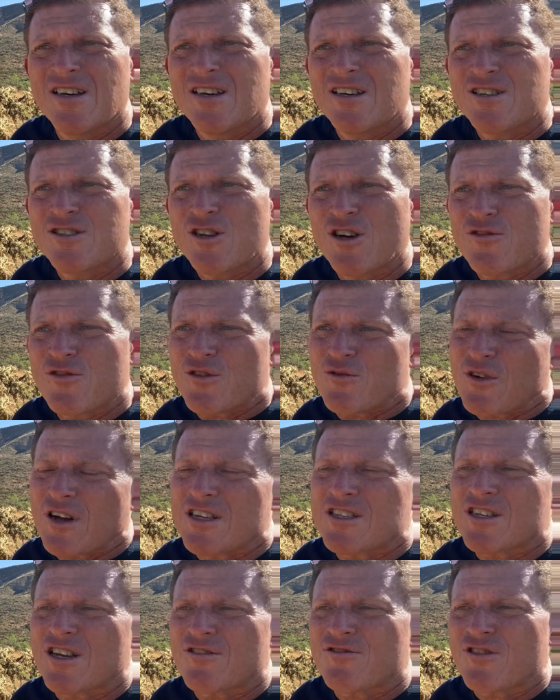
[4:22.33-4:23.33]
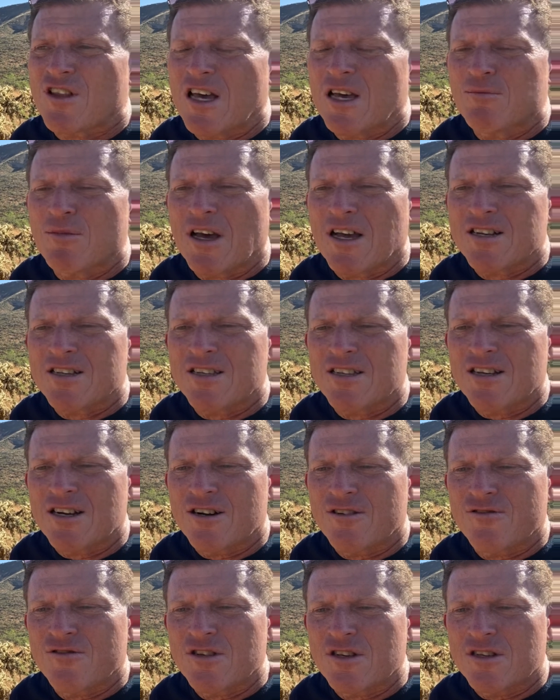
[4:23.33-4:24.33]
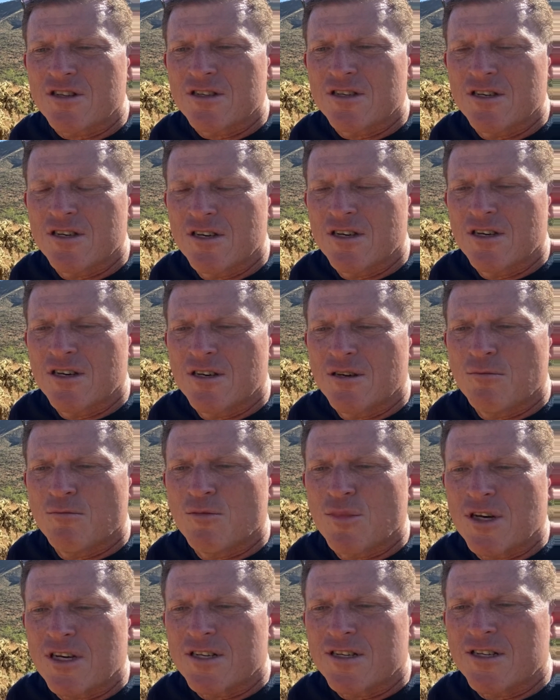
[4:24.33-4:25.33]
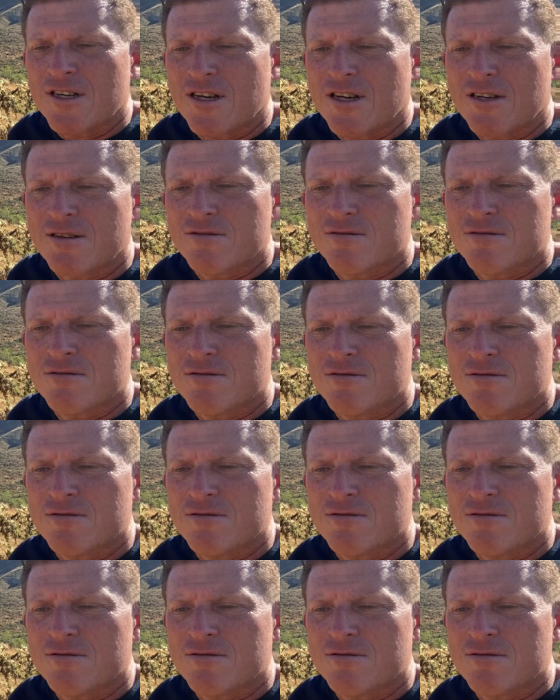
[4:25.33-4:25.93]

So if it runs, I'll fly it back to the airfield. But I